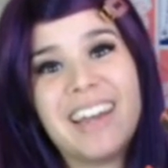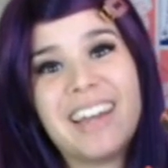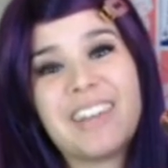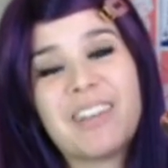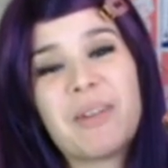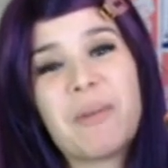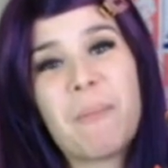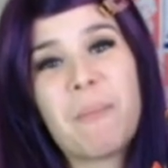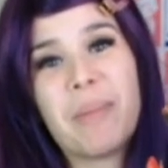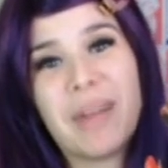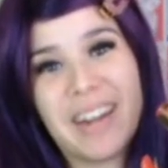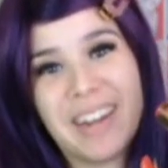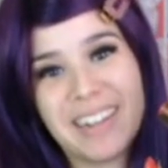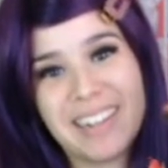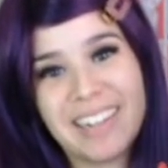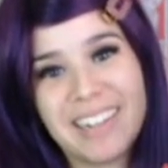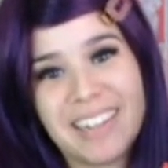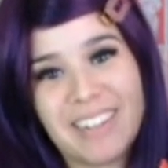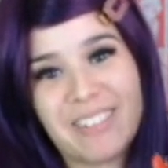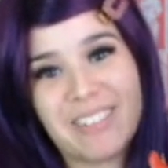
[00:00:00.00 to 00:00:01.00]
Can
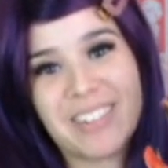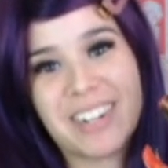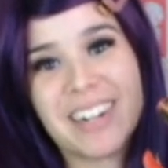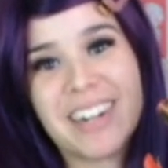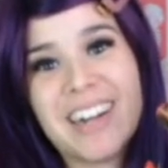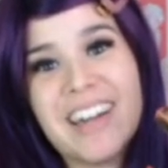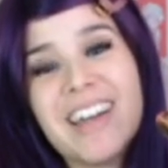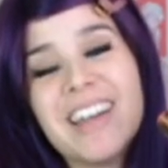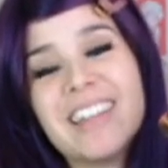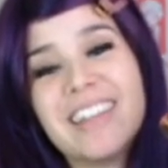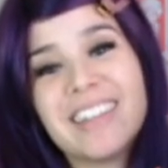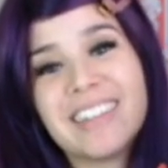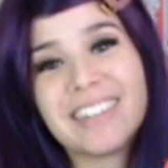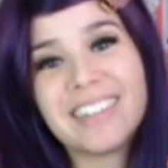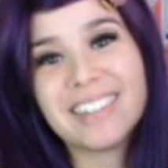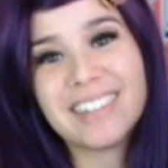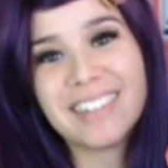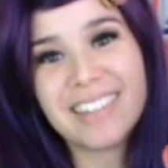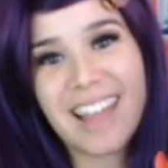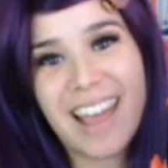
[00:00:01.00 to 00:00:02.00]
barely lift her. This
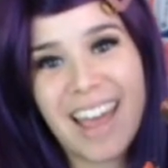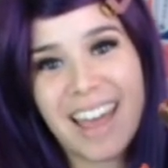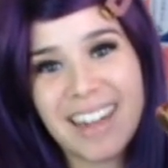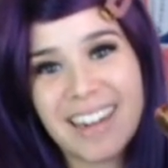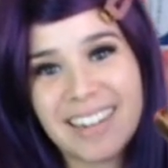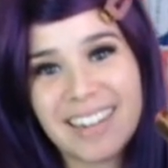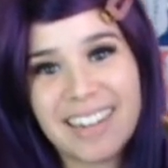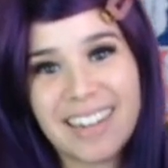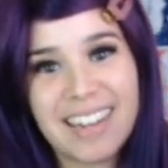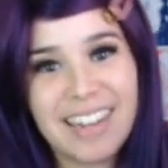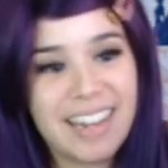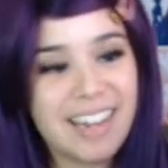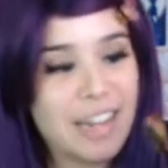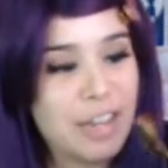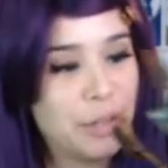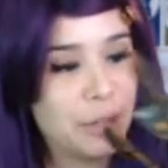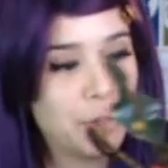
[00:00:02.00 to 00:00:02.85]
is Natalie.